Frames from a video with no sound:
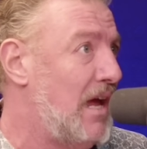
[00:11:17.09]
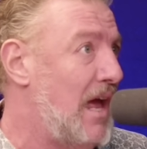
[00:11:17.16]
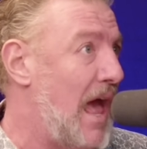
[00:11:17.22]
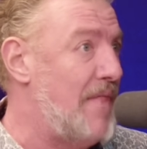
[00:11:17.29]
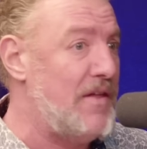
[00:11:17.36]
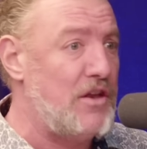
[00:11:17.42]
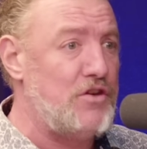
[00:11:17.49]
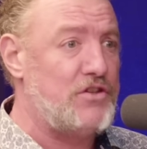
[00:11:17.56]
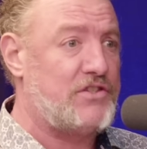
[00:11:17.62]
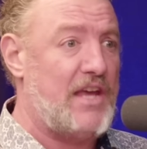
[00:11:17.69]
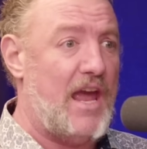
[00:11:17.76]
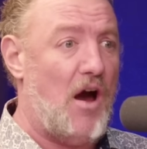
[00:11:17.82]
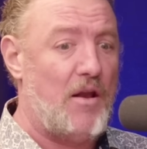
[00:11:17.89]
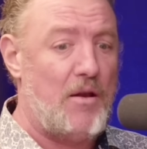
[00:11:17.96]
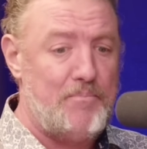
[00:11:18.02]
And then you say
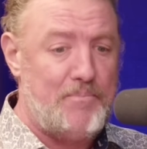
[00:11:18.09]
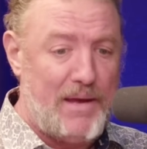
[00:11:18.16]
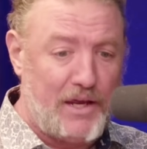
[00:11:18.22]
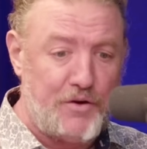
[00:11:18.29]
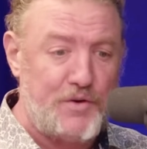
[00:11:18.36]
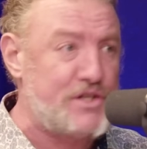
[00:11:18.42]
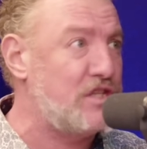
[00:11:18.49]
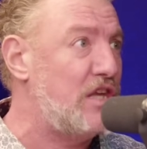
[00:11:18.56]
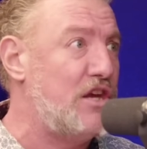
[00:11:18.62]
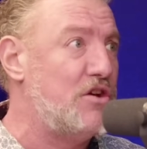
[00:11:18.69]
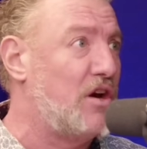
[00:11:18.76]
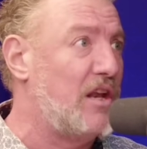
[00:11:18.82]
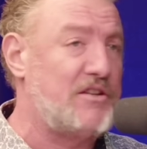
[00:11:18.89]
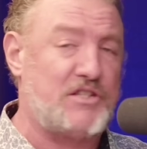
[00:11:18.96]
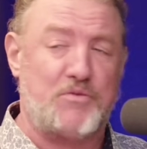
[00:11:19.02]
unambiguously you're
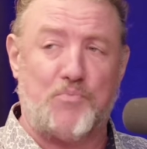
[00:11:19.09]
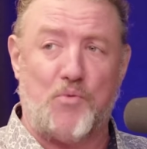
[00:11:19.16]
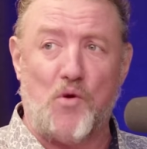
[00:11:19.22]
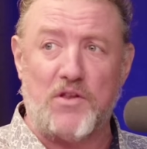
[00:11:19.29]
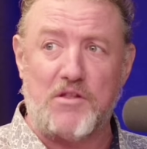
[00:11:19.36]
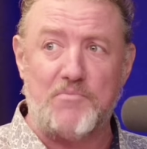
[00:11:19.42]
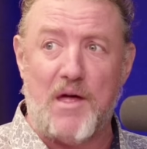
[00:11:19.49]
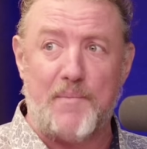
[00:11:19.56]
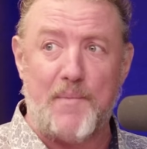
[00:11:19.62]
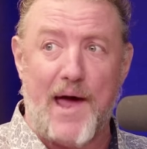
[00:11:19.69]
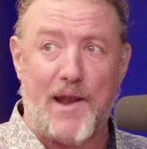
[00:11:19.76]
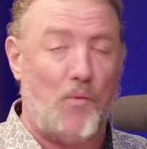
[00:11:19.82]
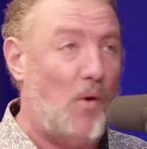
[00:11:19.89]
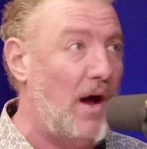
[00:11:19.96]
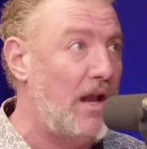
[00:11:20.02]
going to support them no
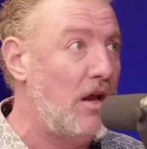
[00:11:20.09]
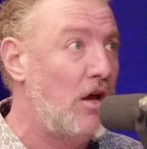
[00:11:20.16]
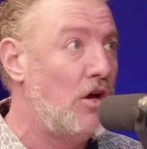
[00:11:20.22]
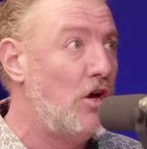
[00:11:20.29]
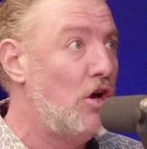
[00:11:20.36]
matter what.